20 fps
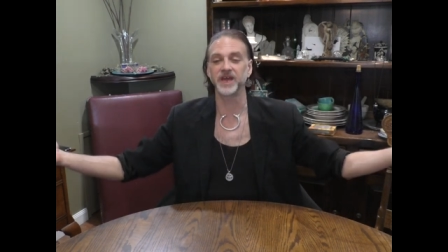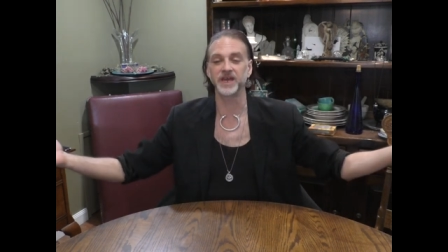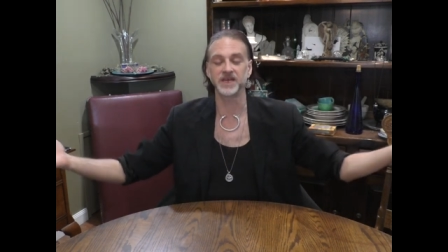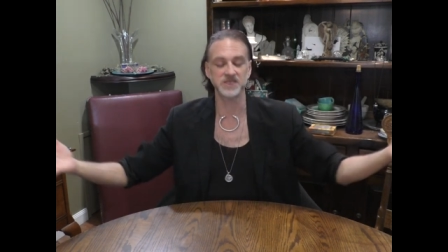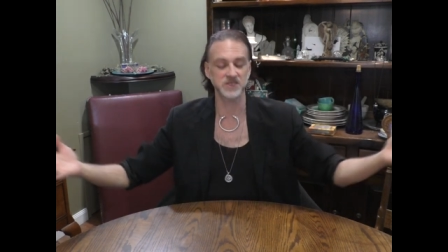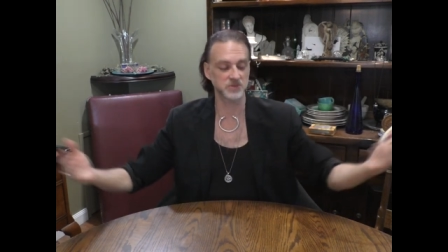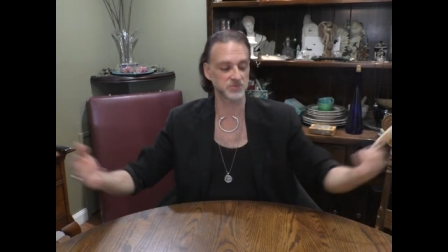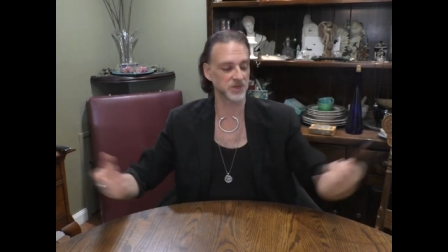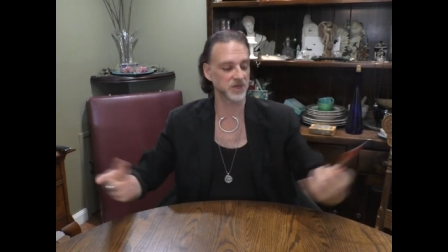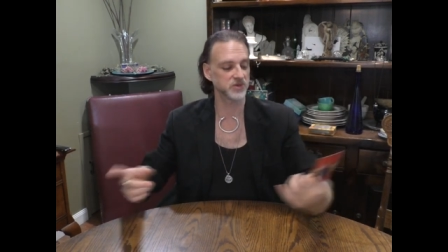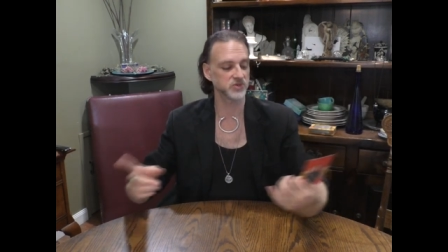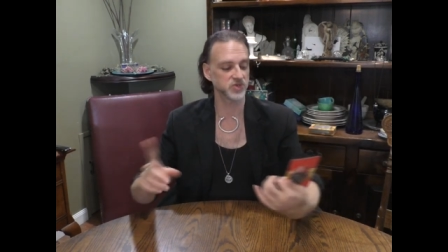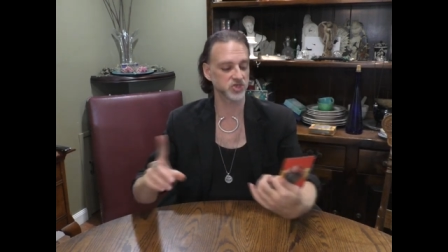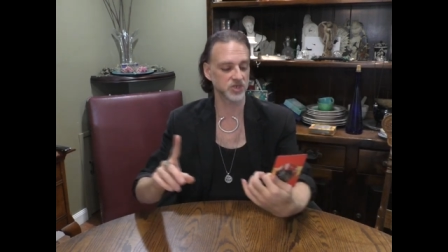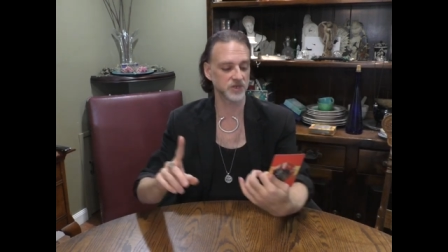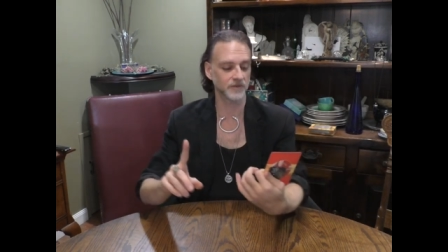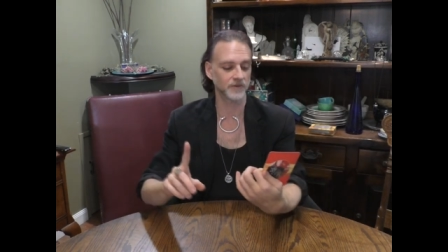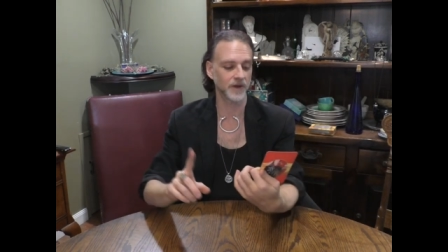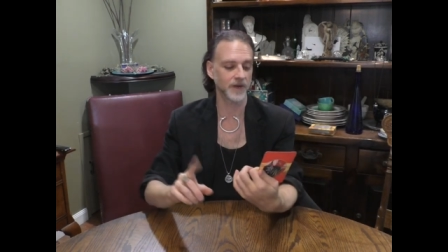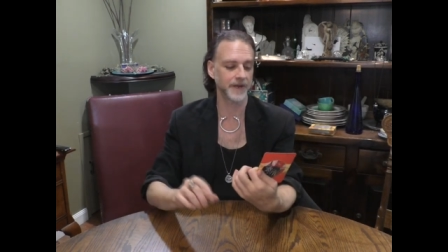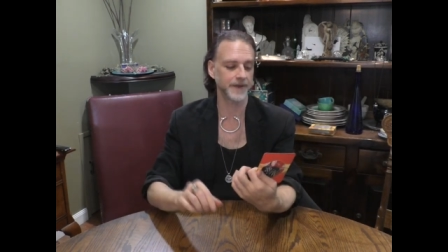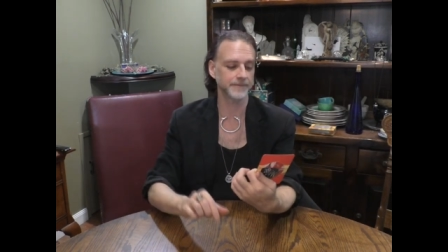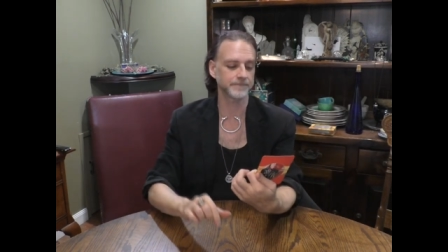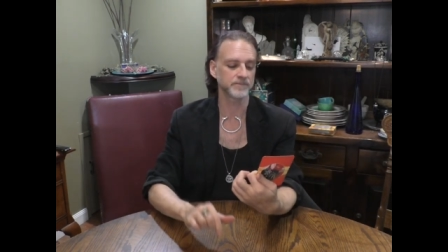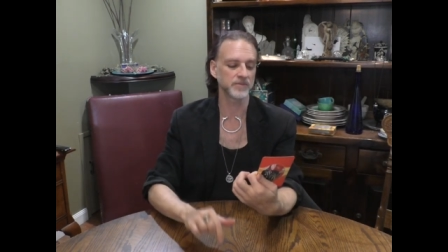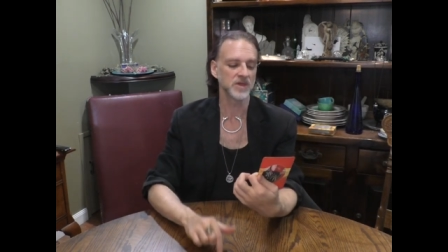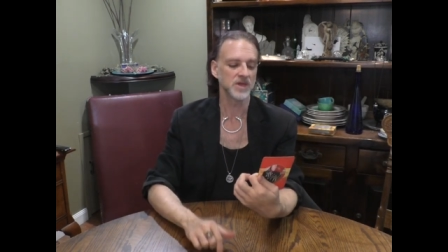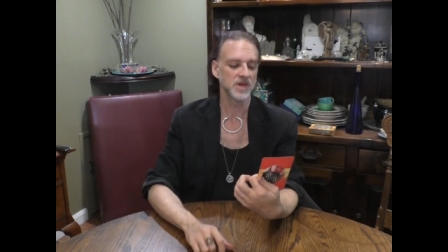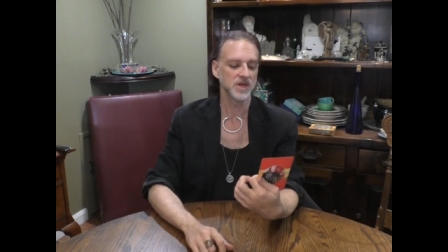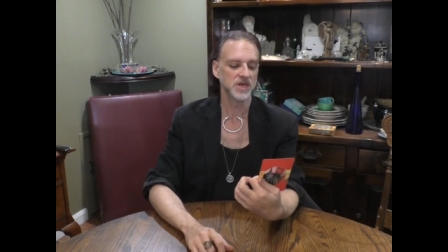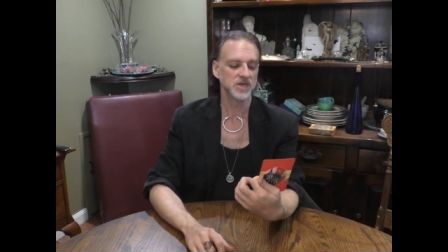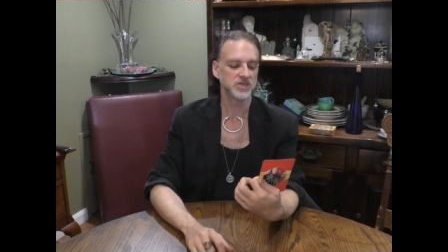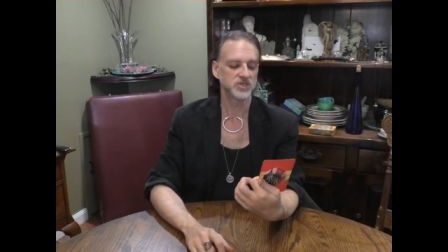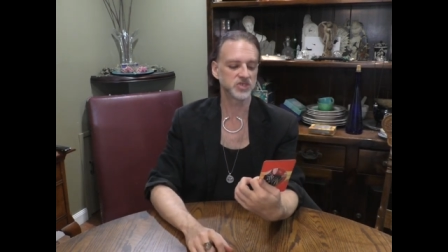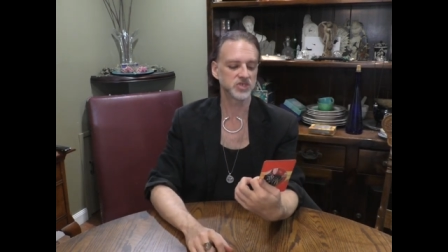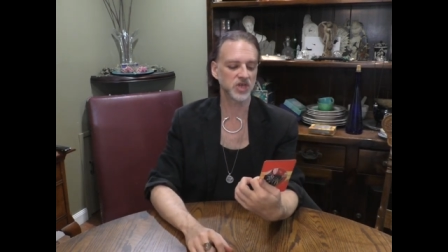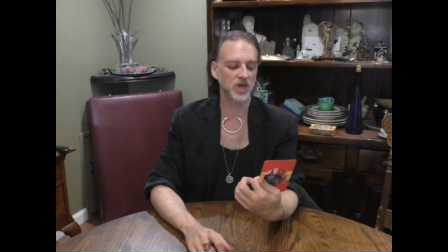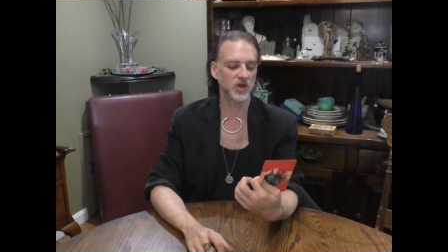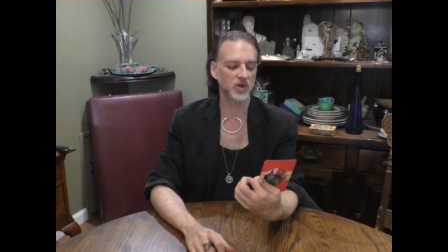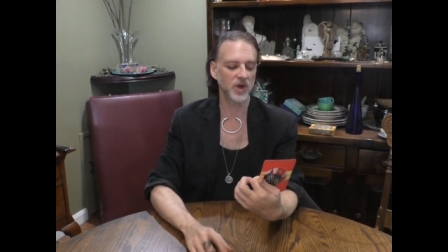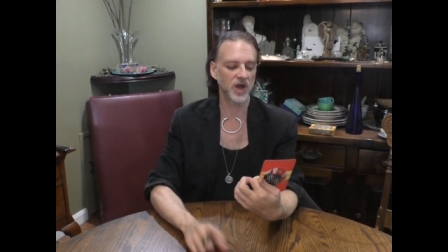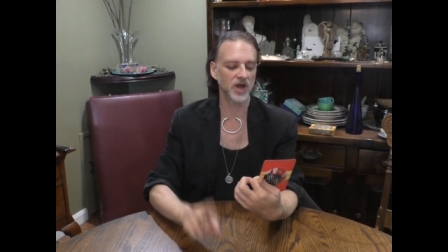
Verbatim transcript: explosion, right? So,